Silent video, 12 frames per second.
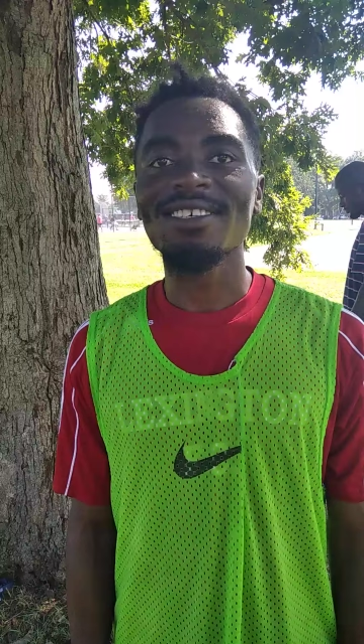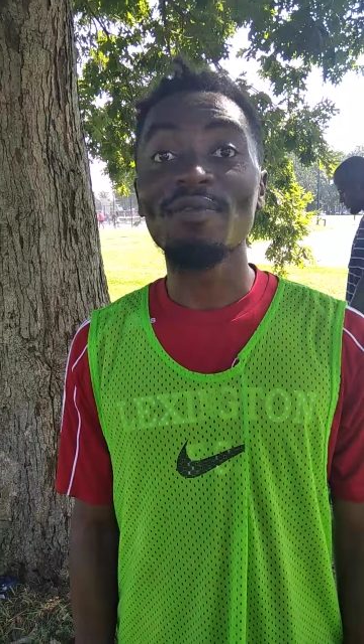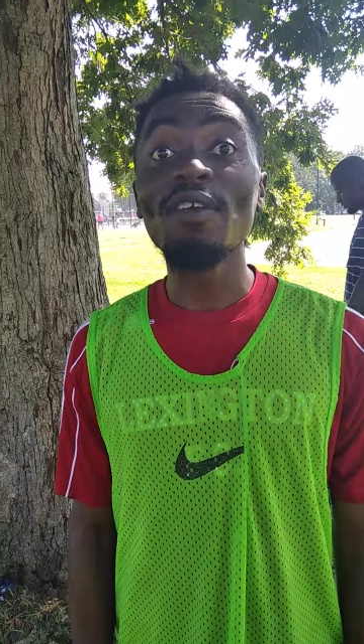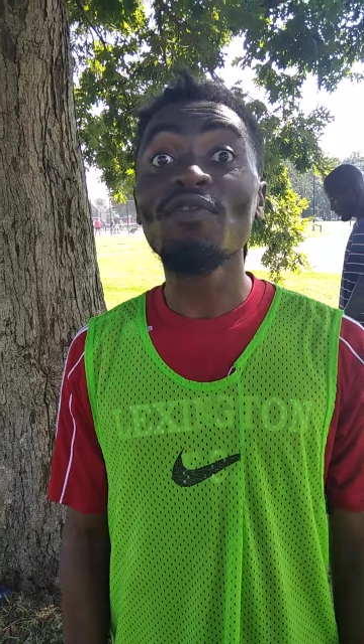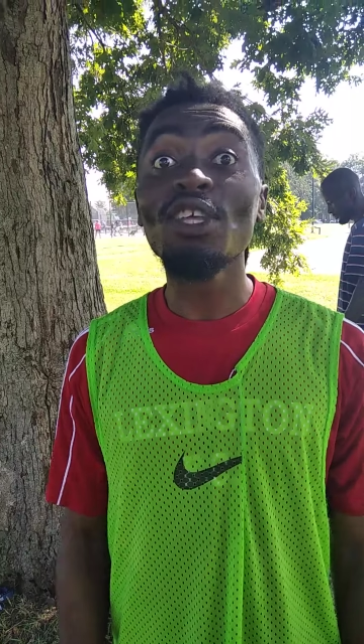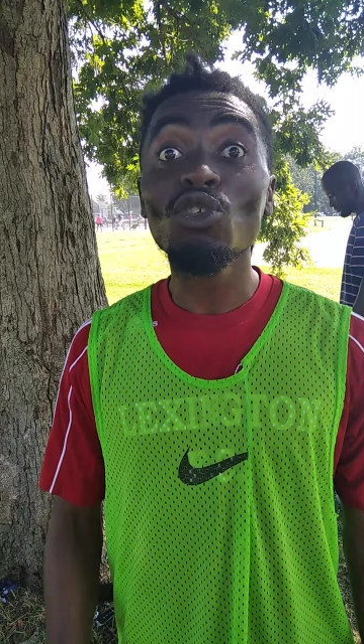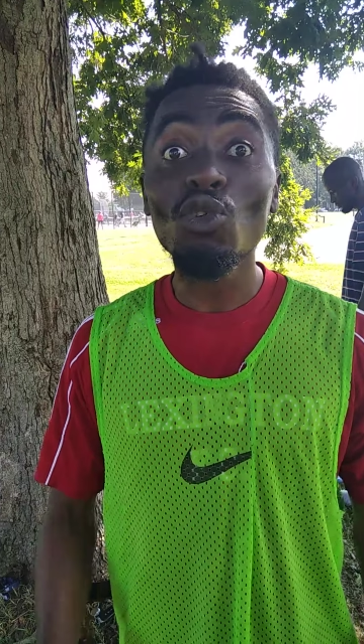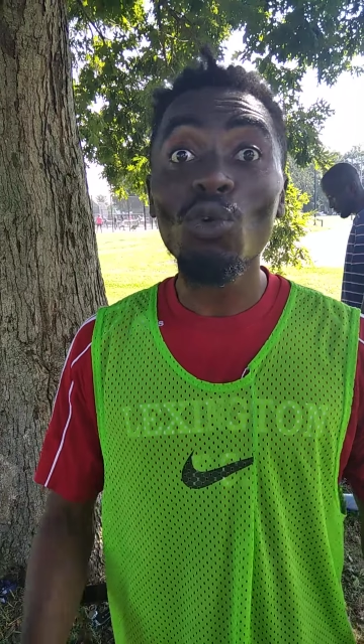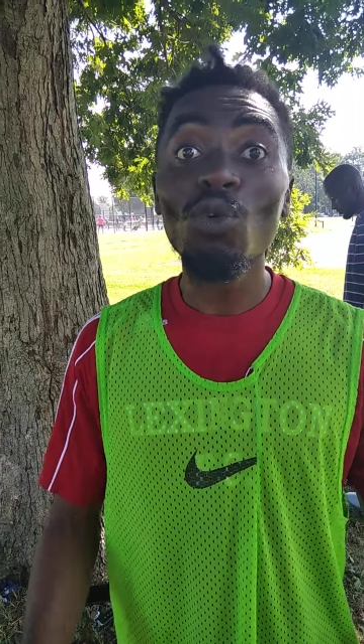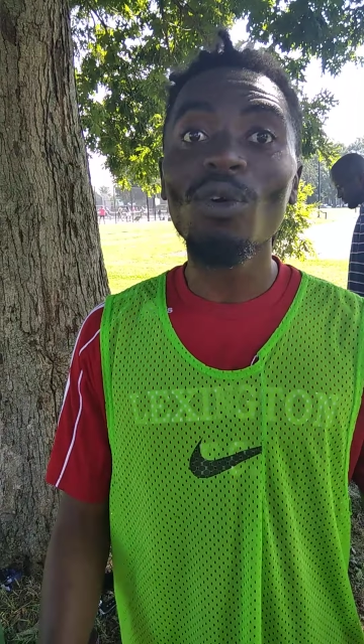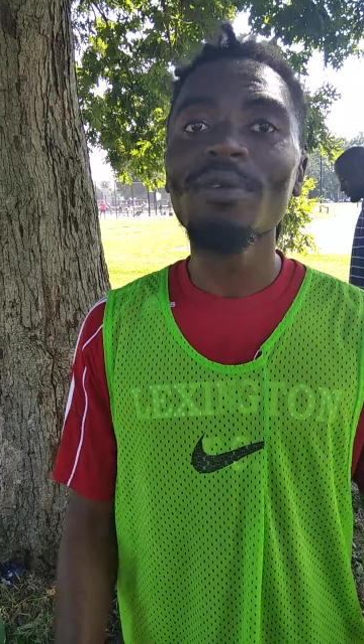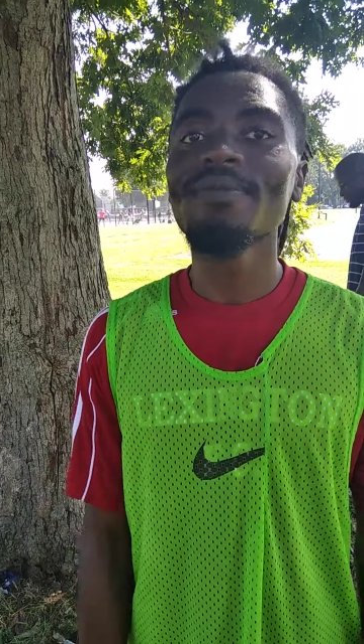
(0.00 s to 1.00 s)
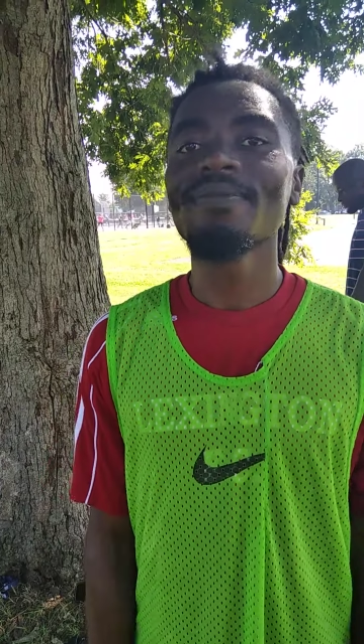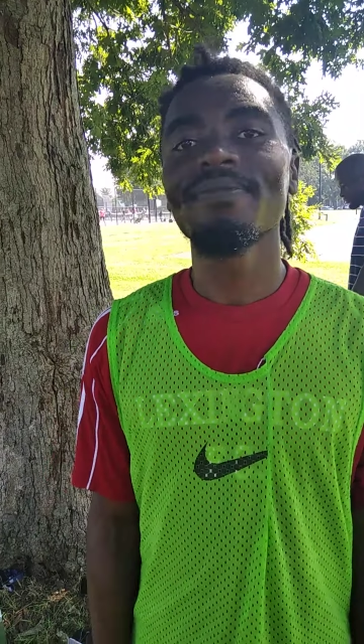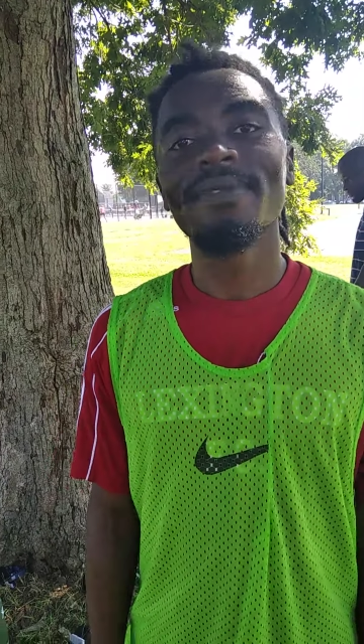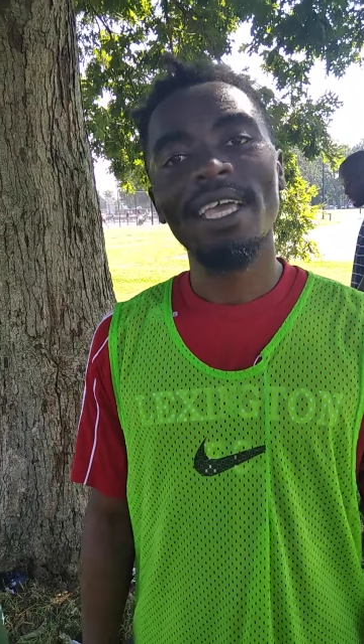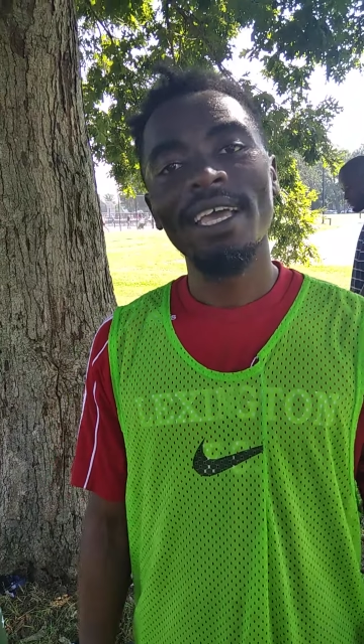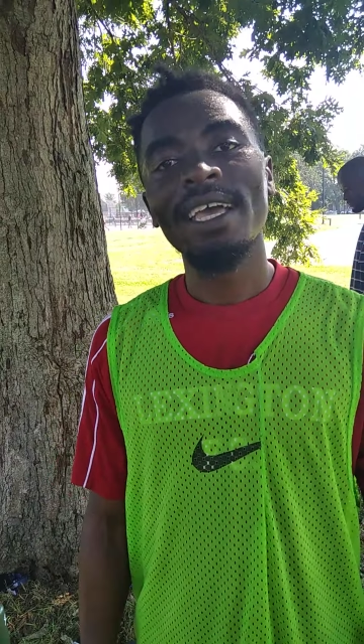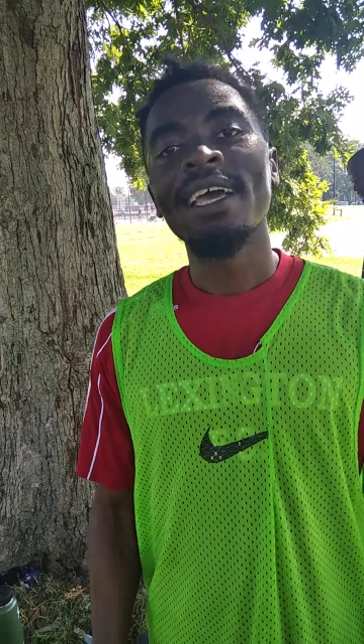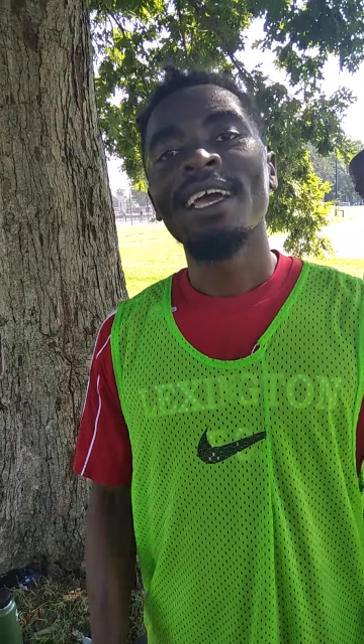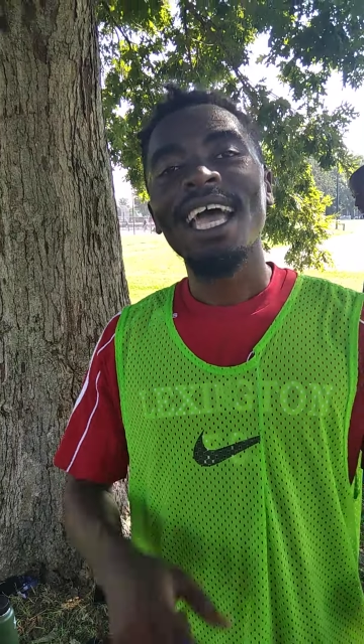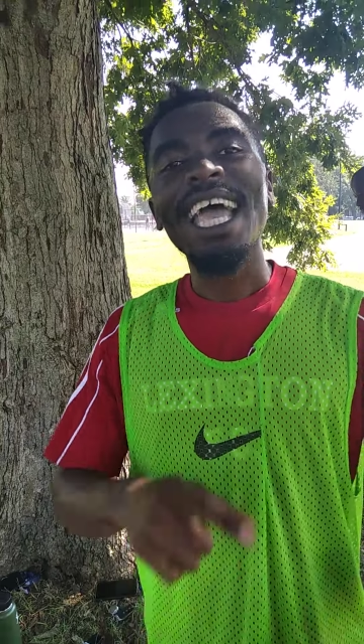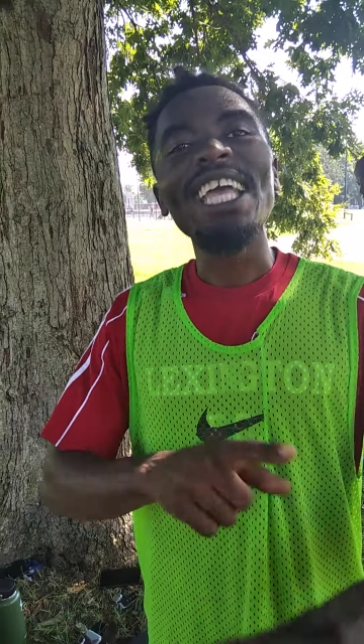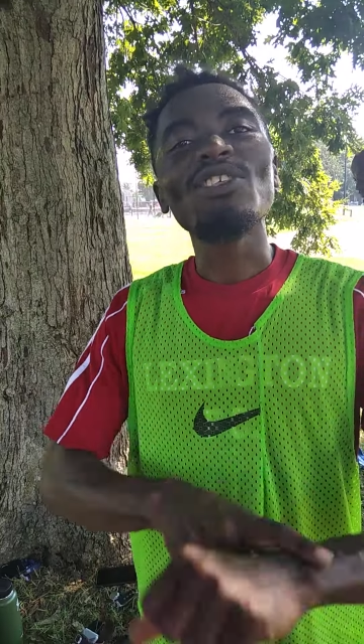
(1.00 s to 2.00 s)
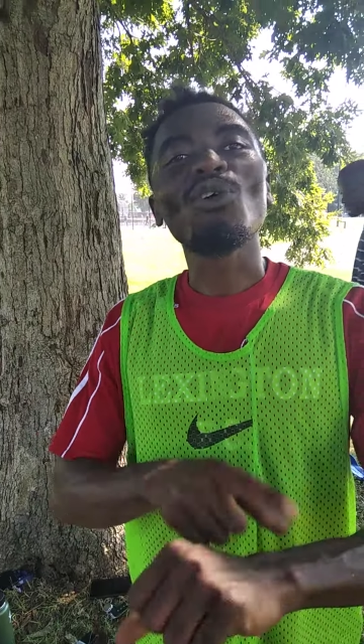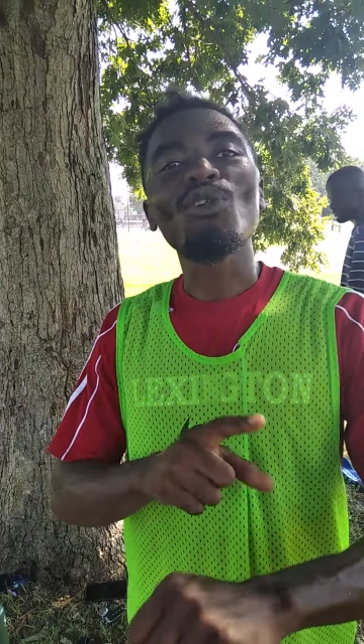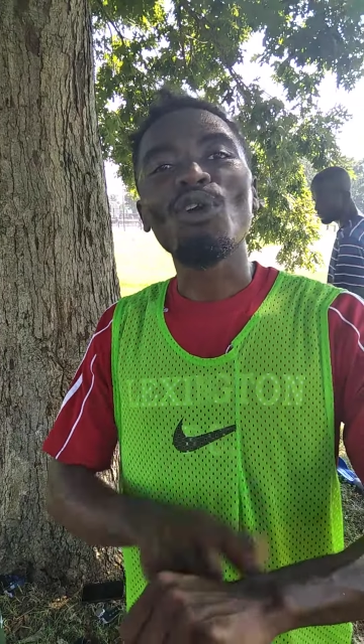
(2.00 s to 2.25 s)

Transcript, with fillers: All year round? 8